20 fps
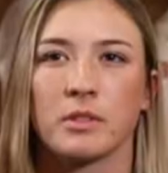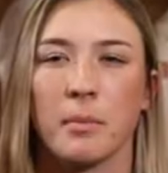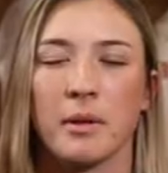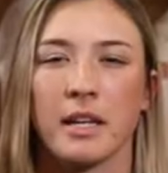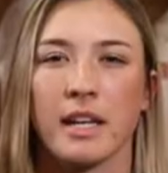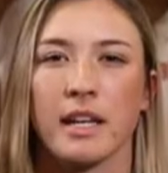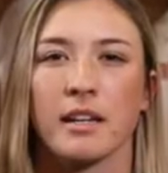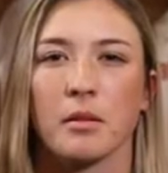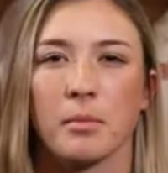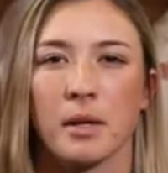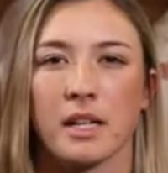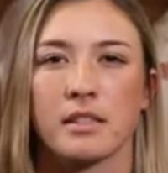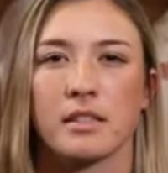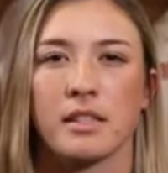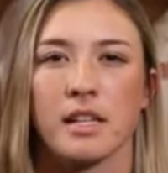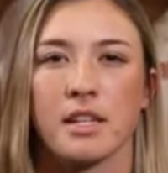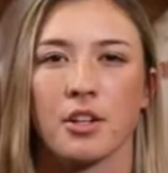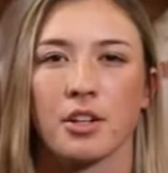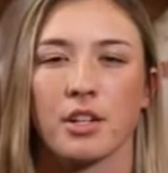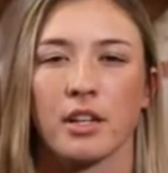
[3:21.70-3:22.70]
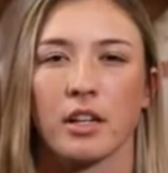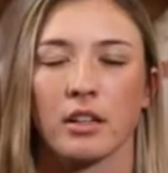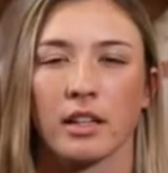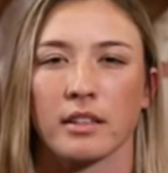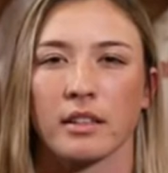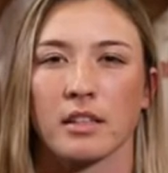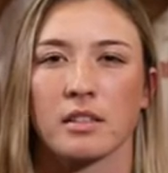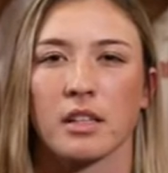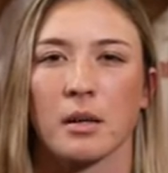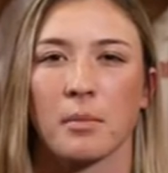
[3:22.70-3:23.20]
the beginning of my senior year,
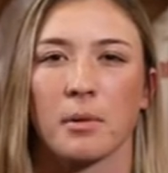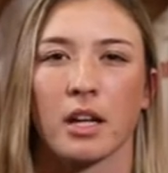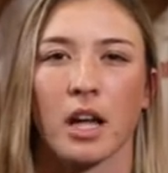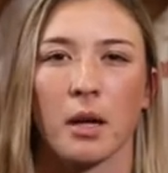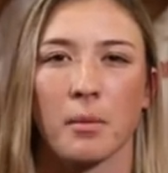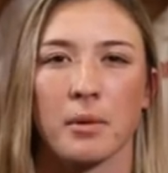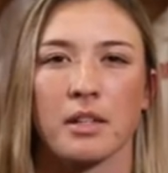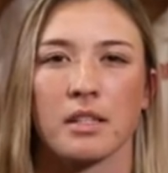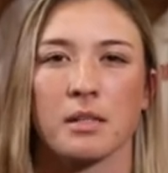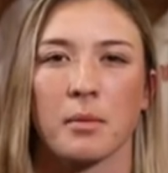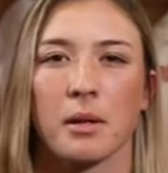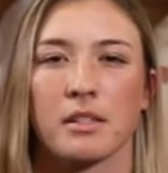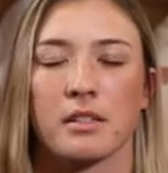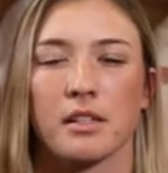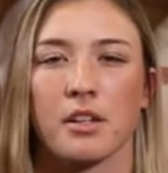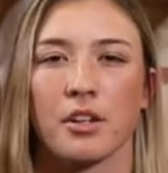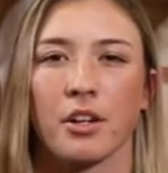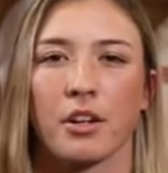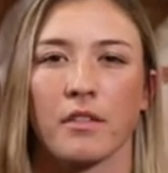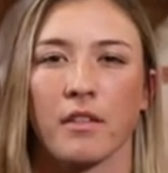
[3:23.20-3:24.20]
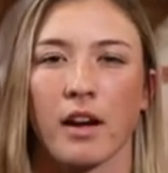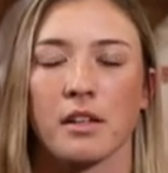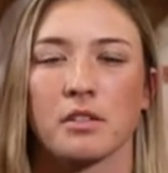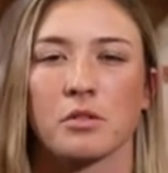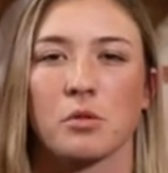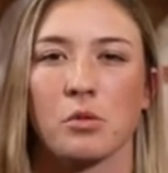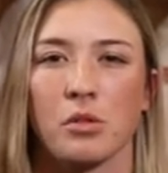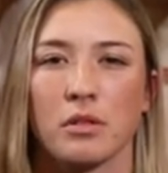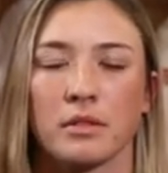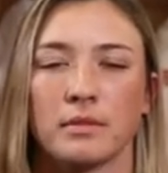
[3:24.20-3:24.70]
like the summer coming into my senior year of high
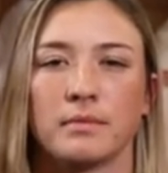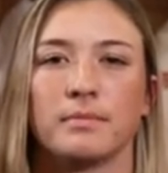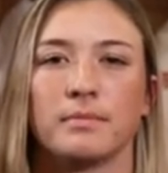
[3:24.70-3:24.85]
school.